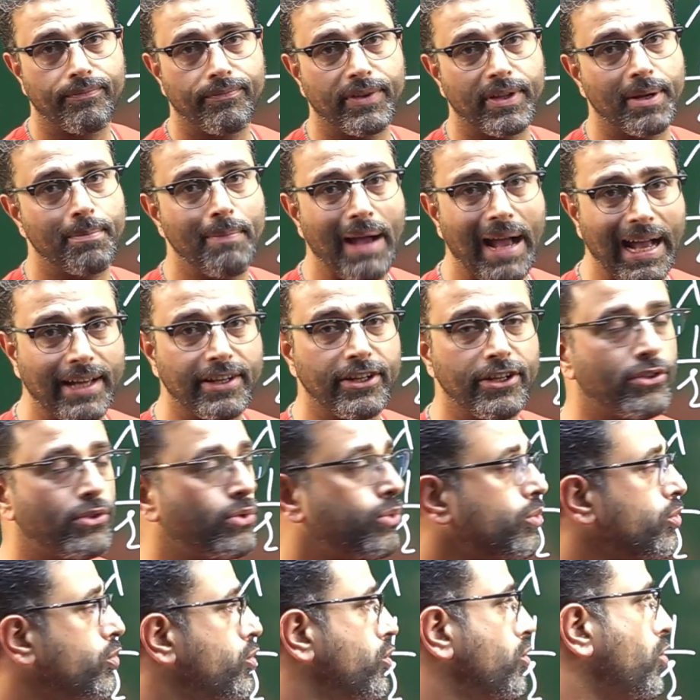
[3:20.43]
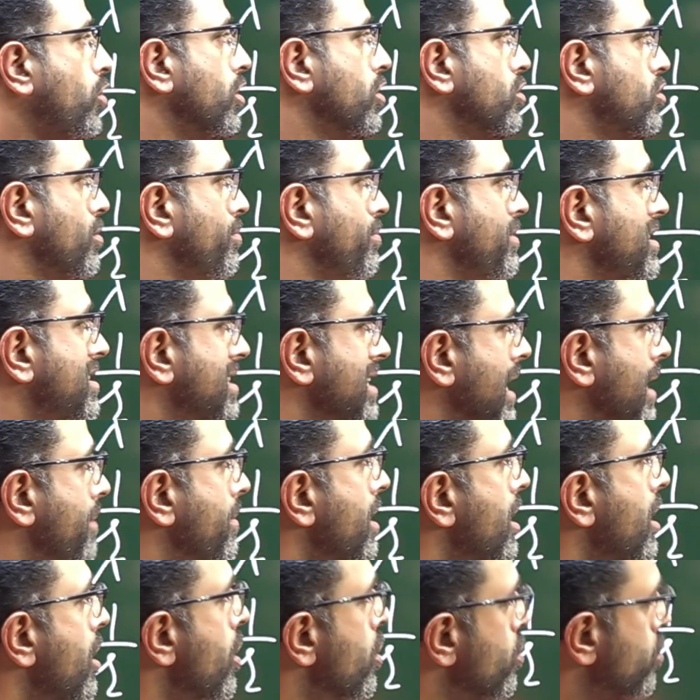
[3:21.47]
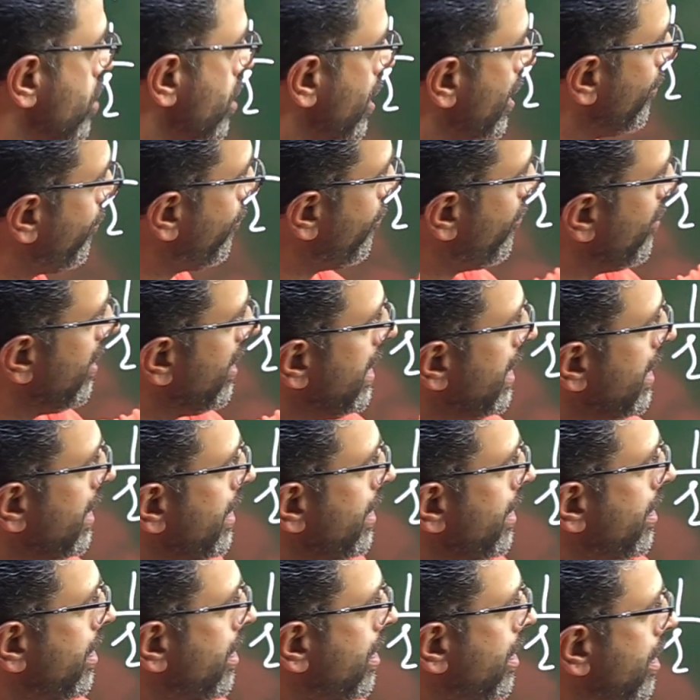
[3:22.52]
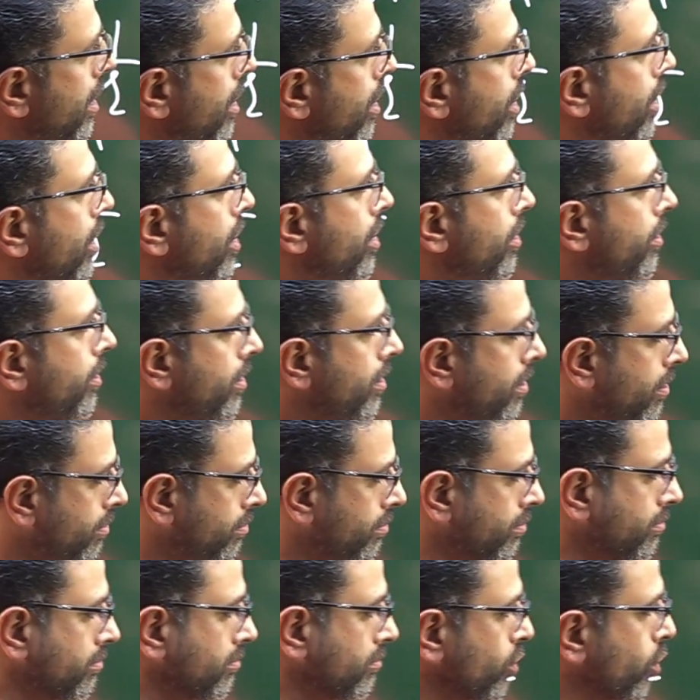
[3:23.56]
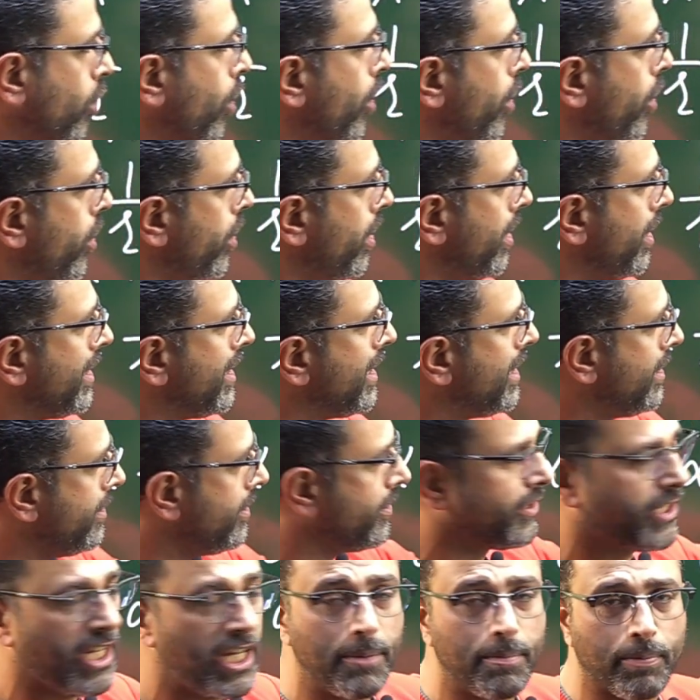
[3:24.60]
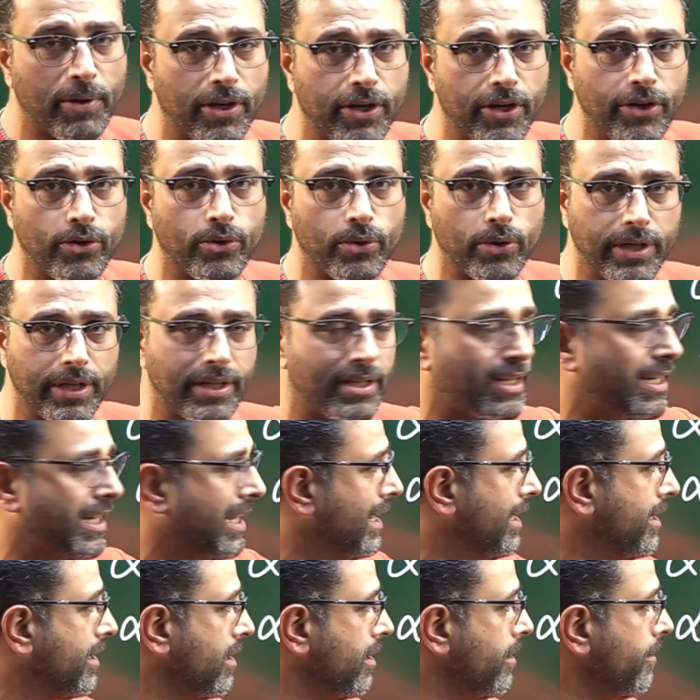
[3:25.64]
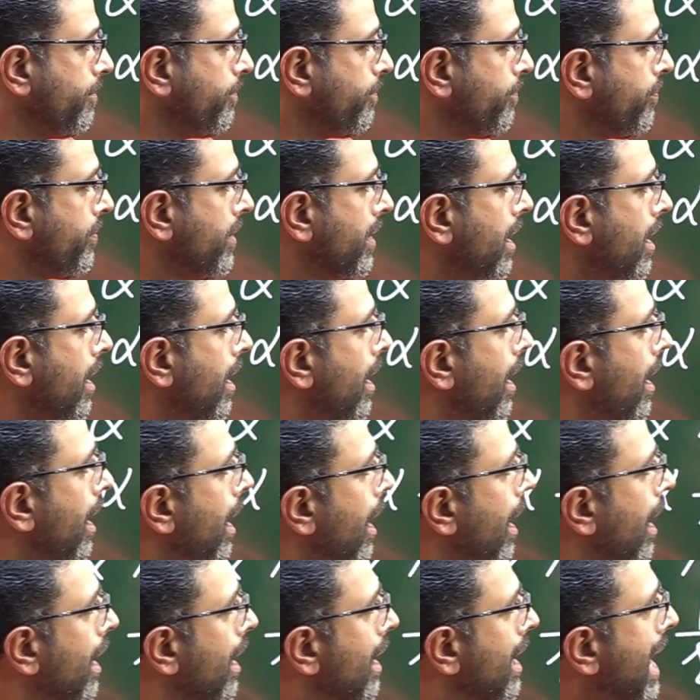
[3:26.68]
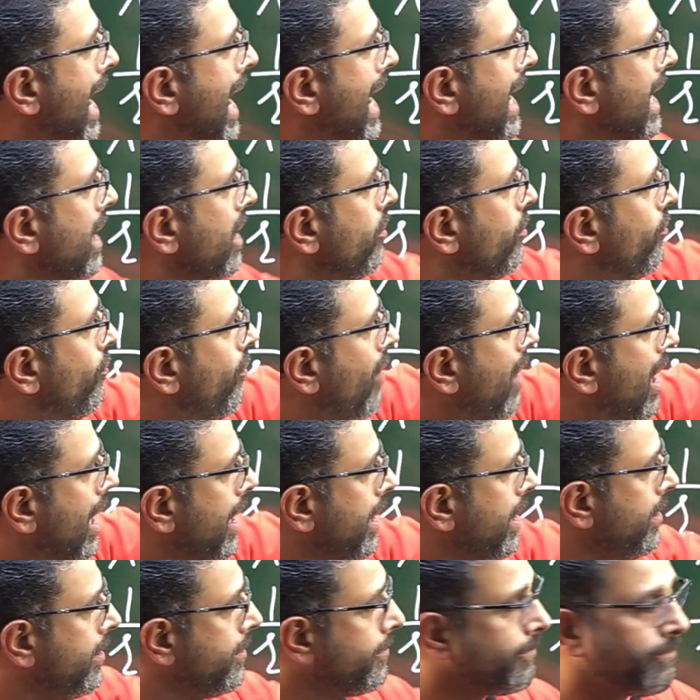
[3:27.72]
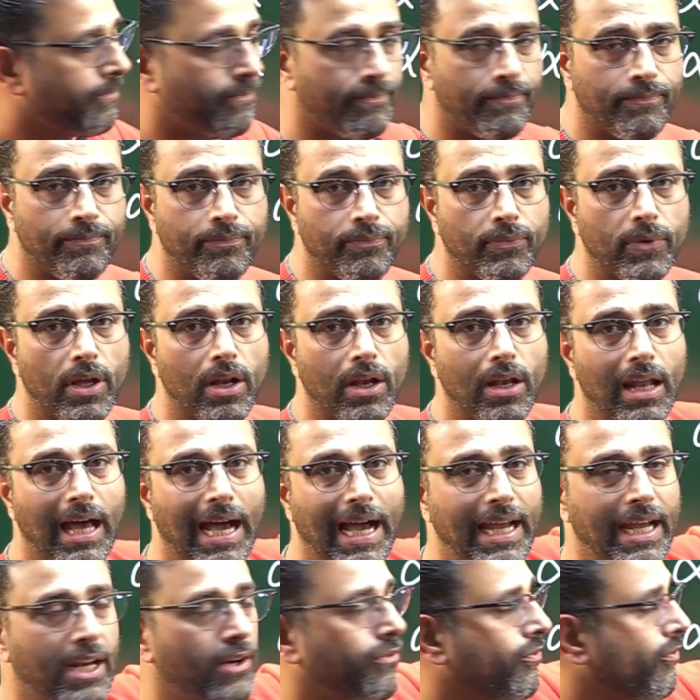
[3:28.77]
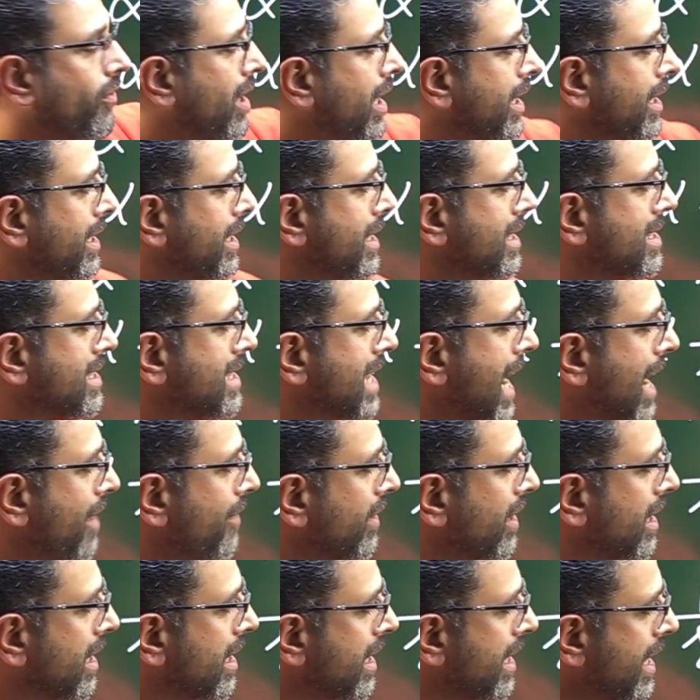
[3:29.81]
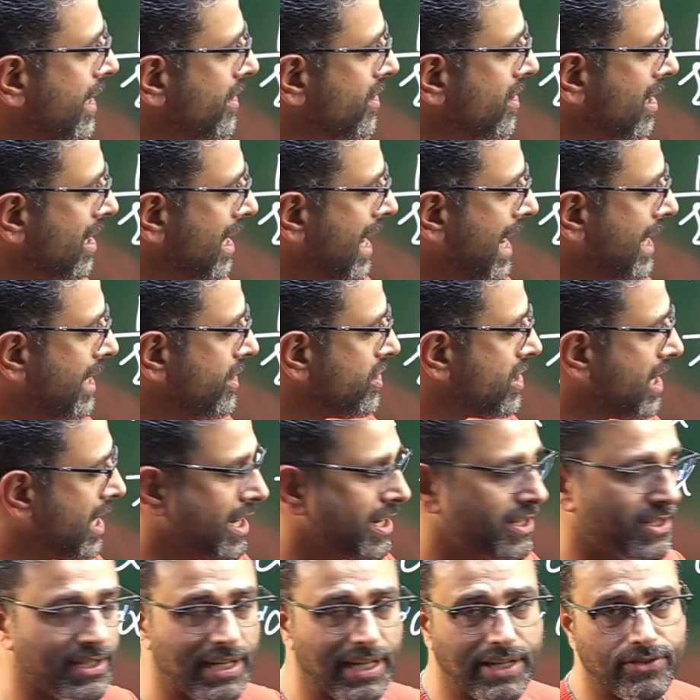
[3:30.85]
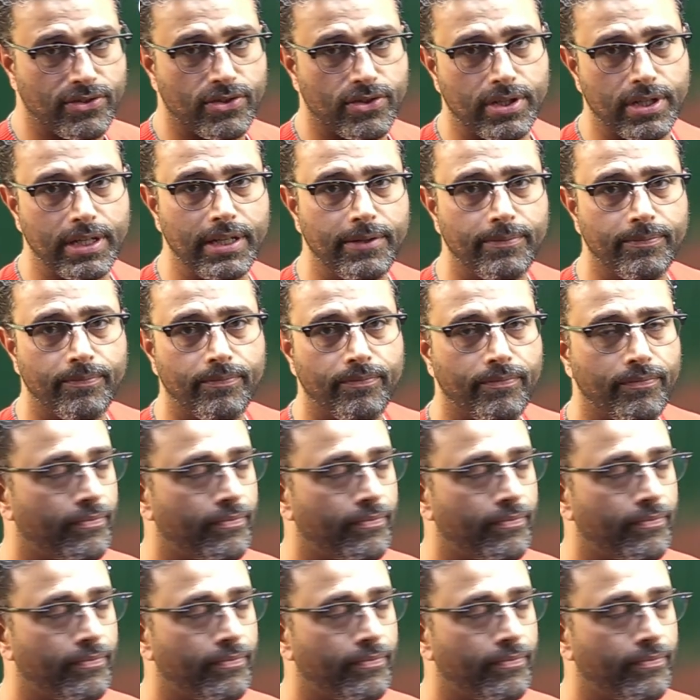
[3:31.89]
Their magnitude should also be same. So if we uh, uh, go deeper into it a little, line 1, line 1 is having greater line charge density